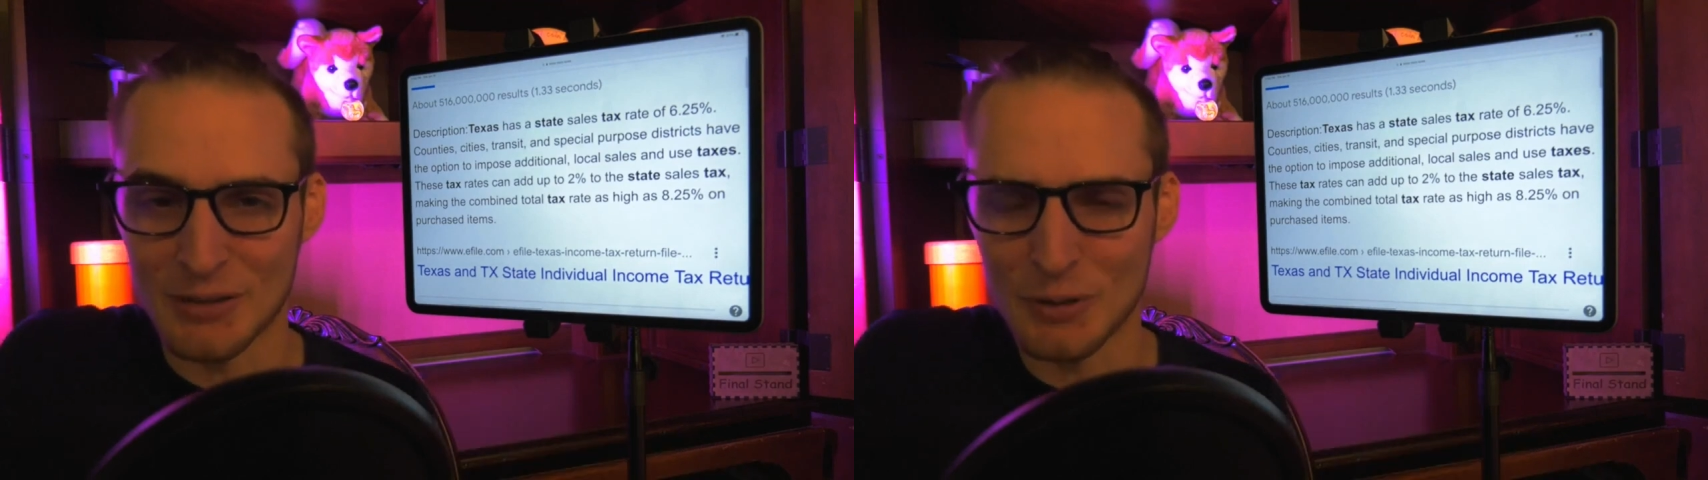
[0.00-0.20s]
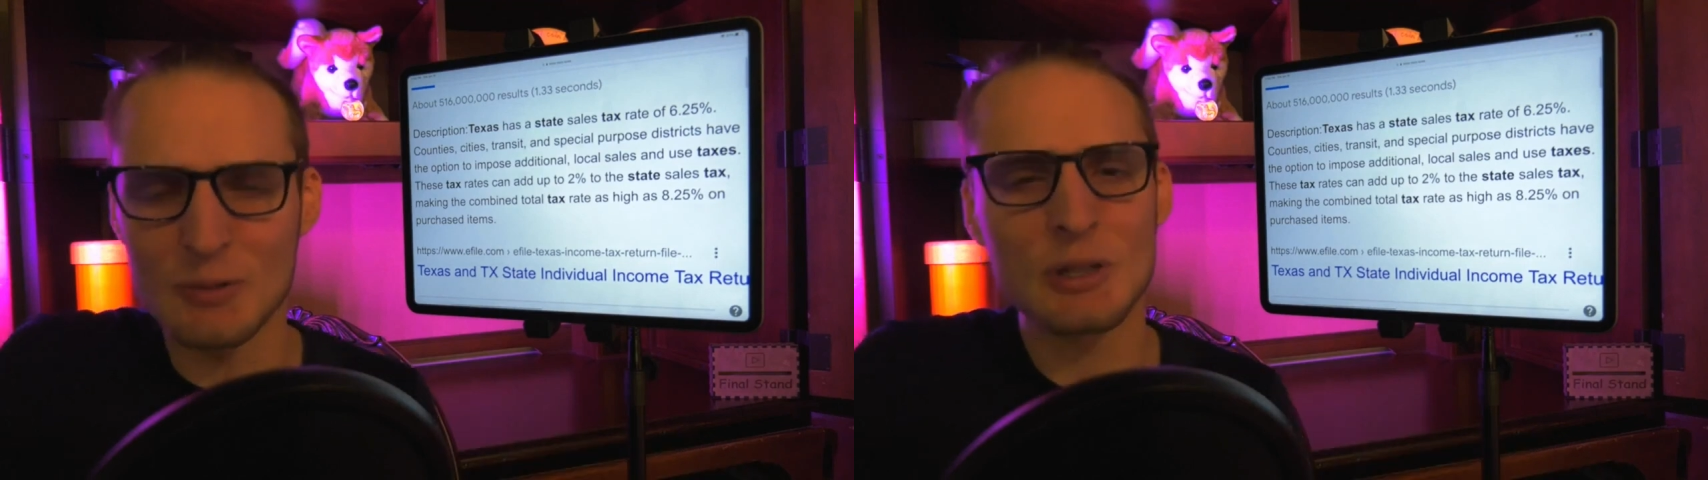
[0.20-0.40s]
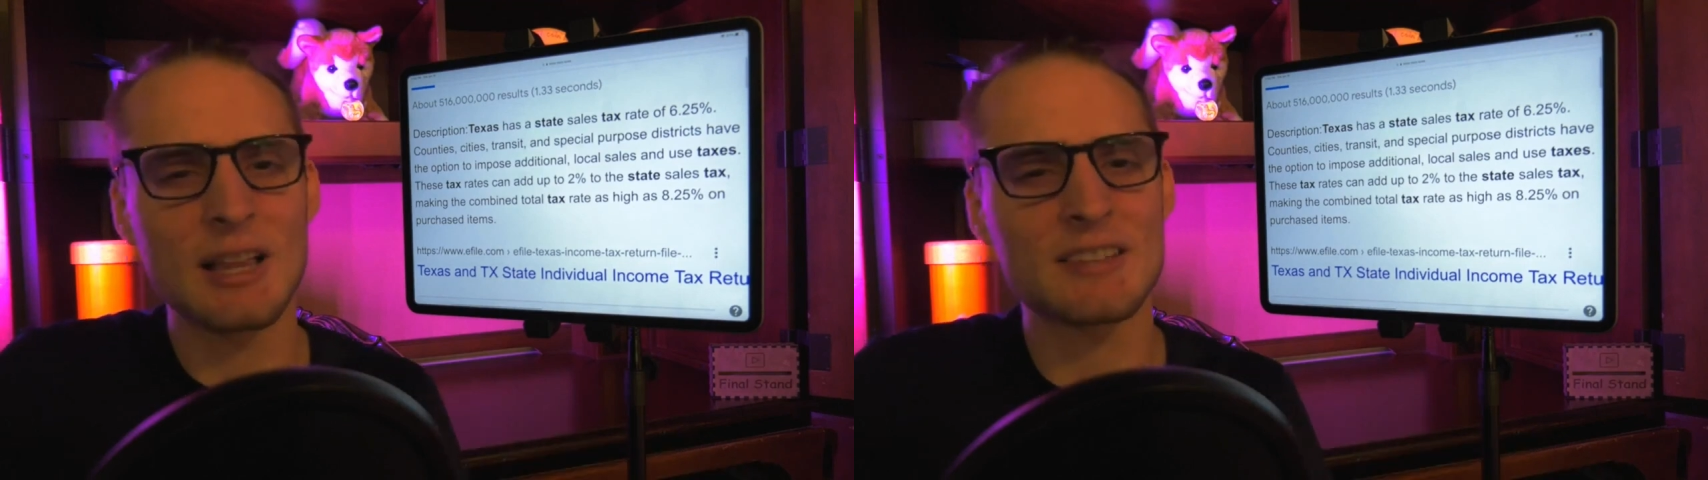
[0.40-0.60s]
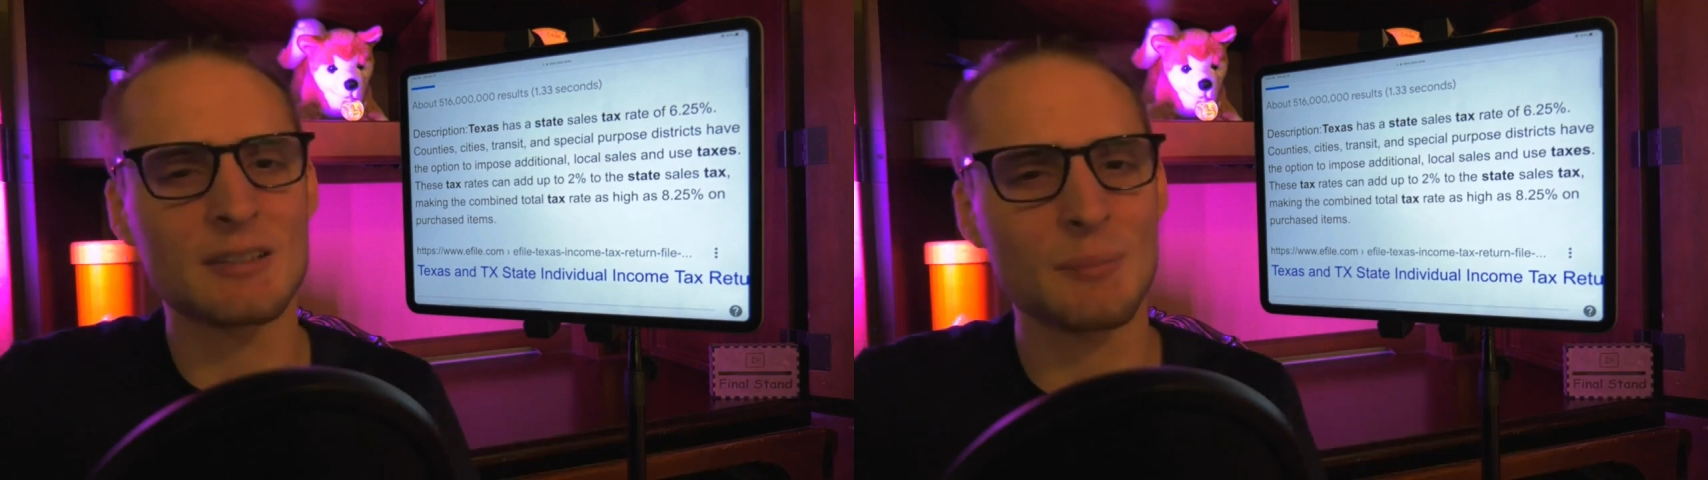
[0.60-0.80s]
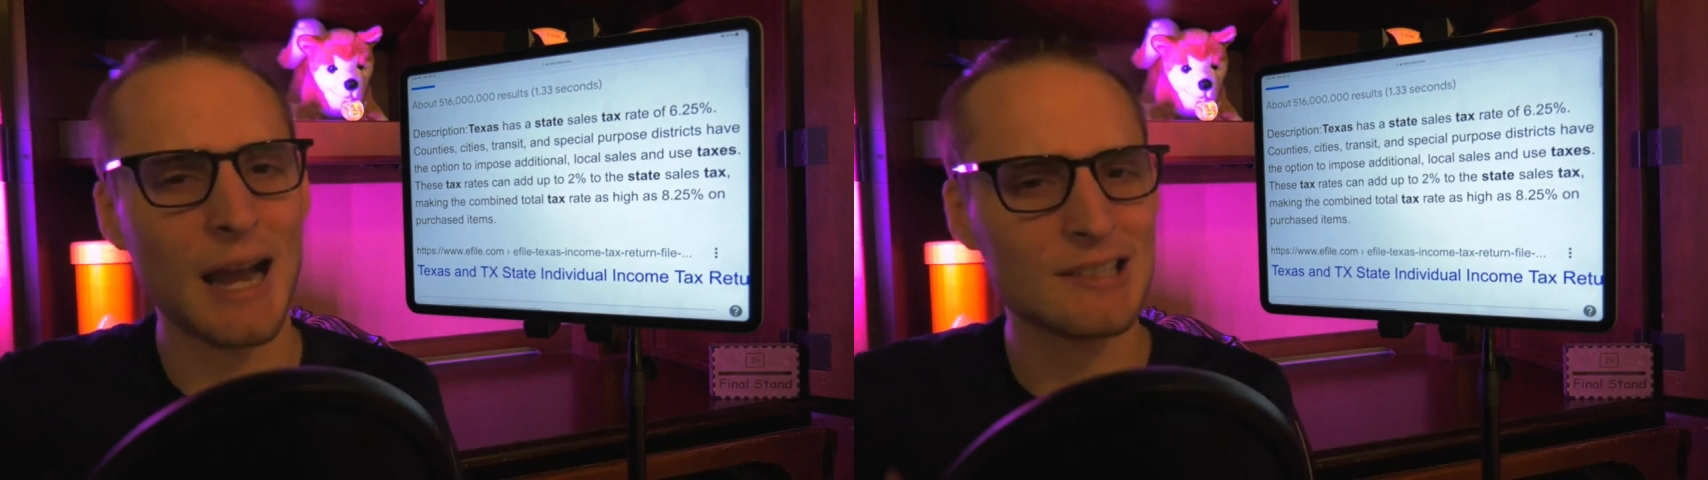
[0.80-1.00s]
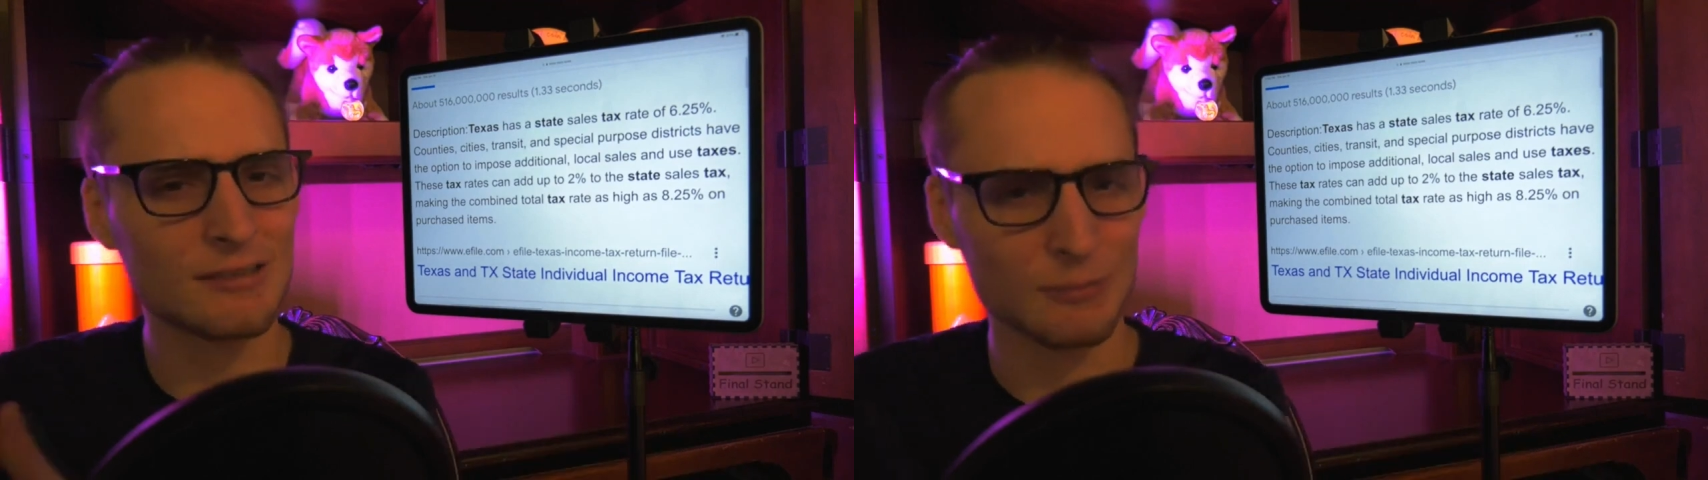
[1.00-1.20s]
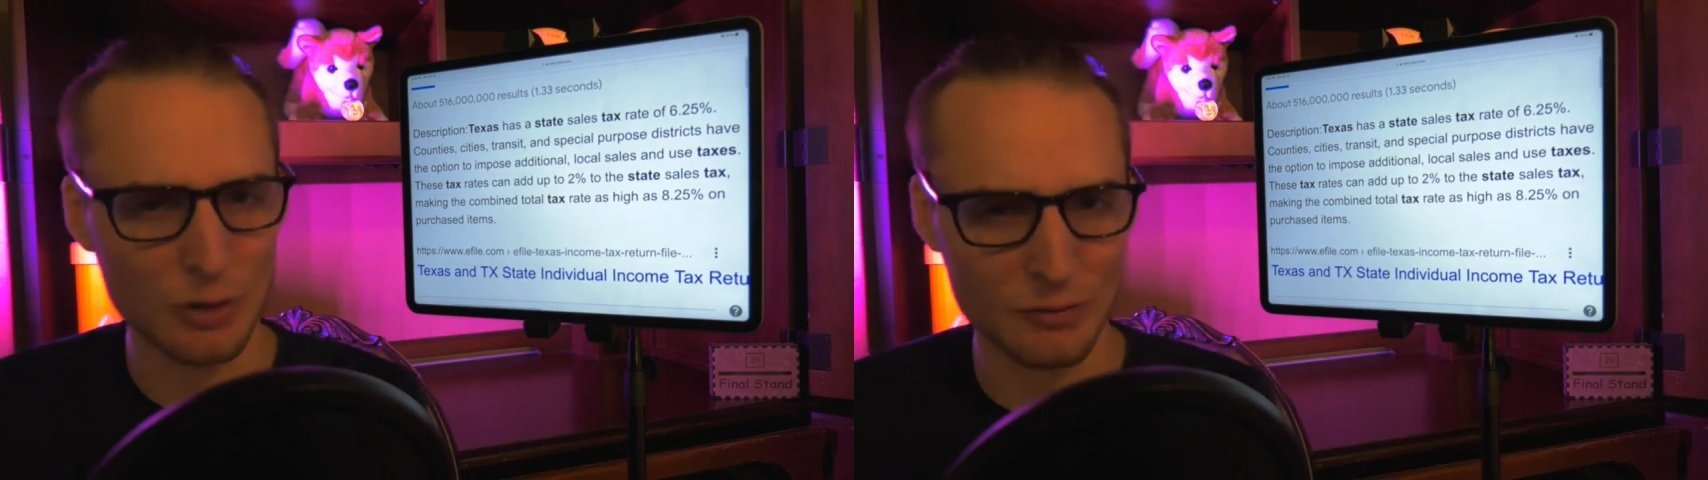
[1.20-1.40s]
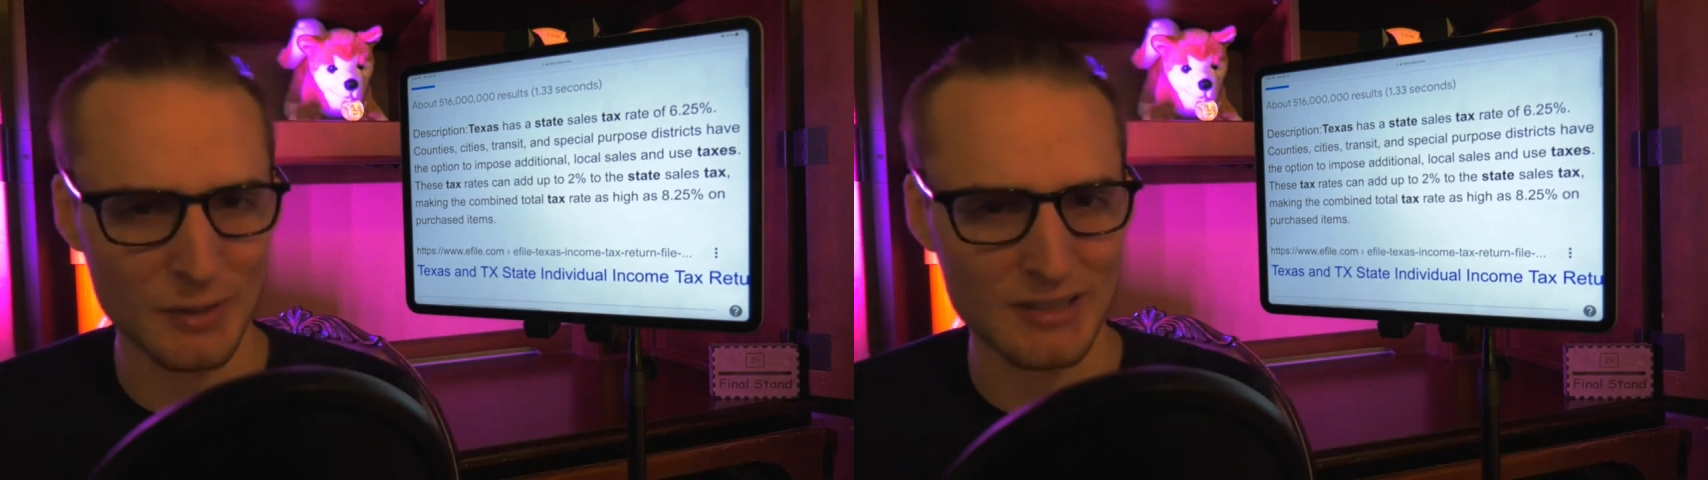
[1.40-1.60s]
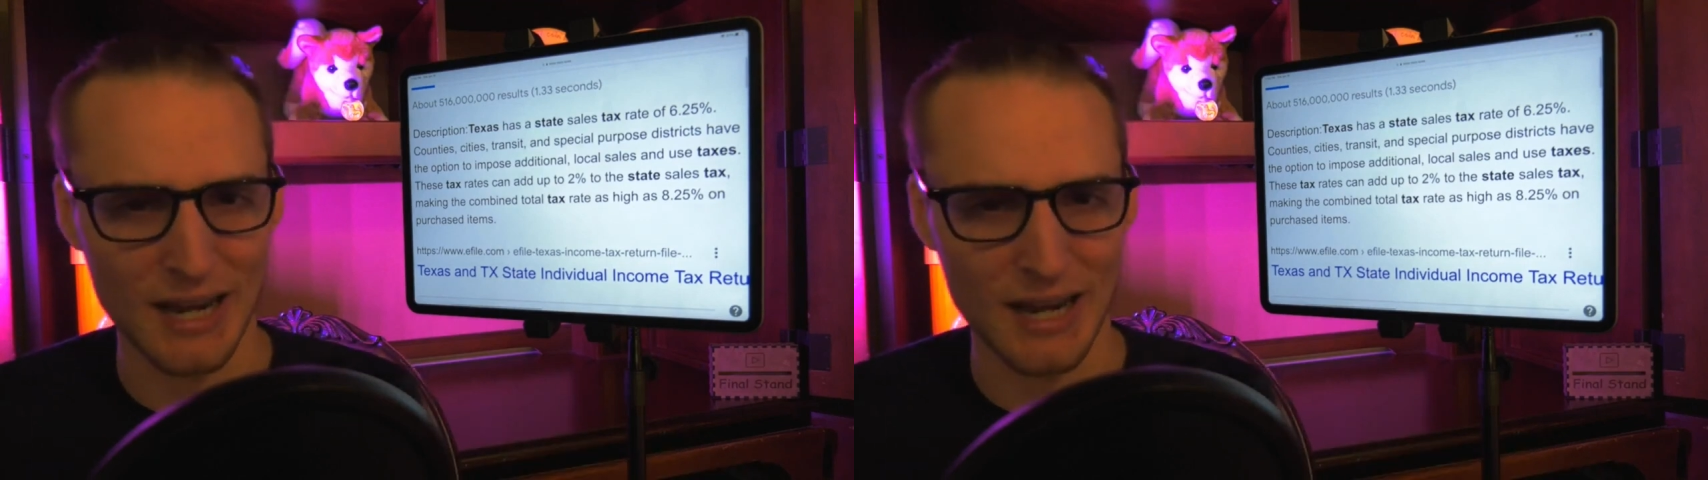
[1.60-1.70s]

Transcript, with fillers: We, we led some massive movements